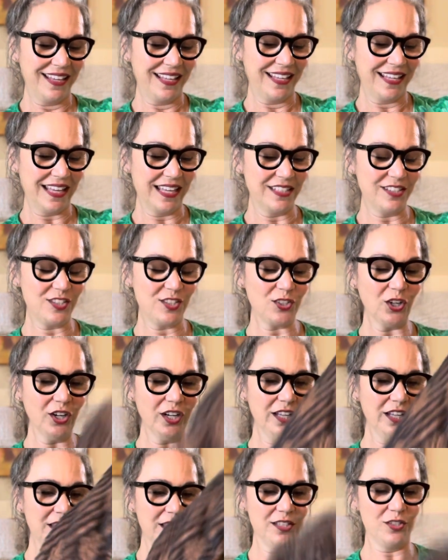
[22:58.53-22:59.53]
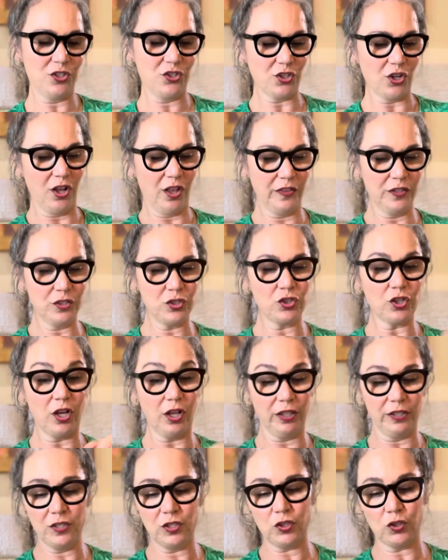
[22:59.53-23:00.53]
I started this shawl. This shawl
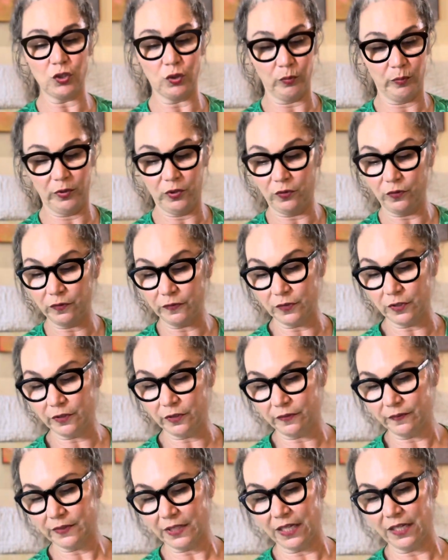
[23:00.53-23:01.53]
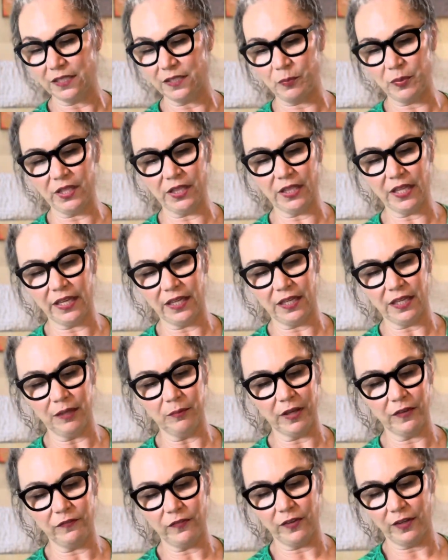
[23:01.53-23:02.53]
is so beautiful, and it's been like in
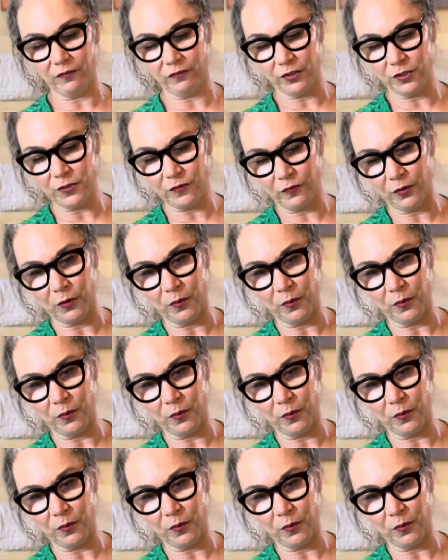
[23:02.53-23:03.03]
my favorites for a